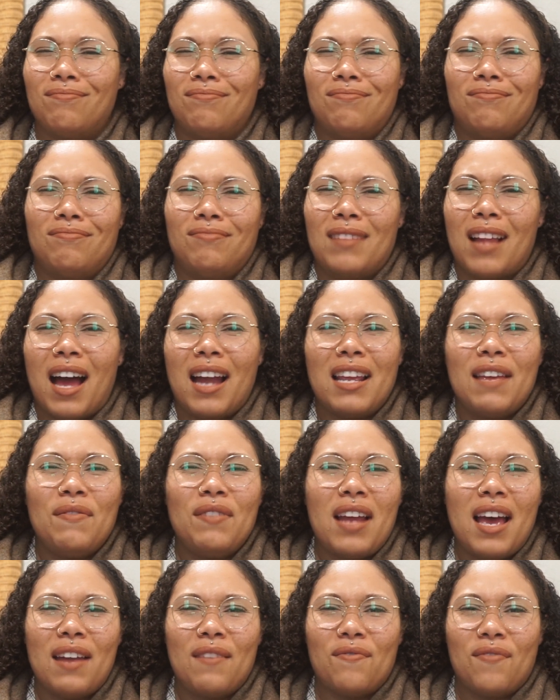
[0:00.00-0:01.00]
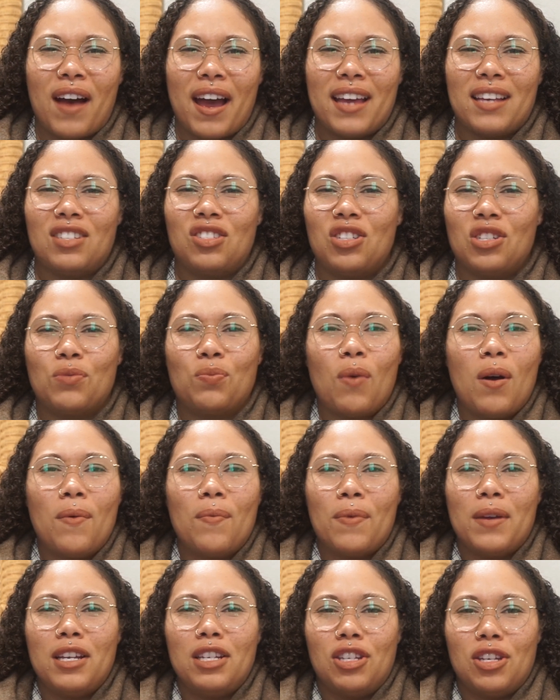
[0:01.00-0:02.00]
not even advice, just what
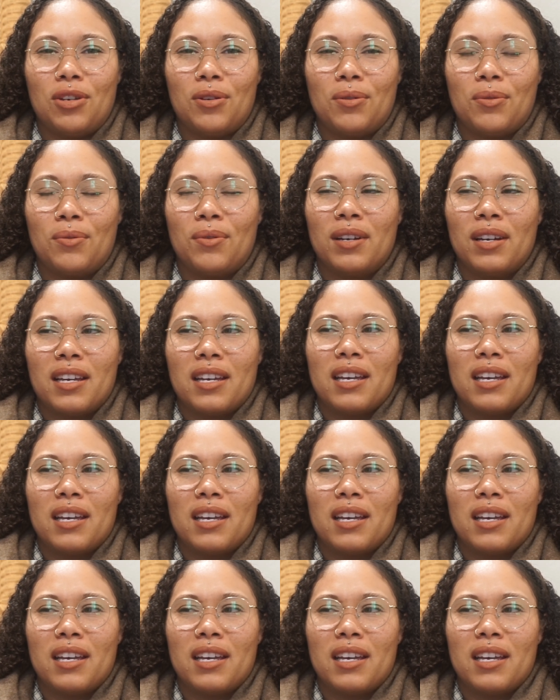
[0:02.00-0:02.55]
we do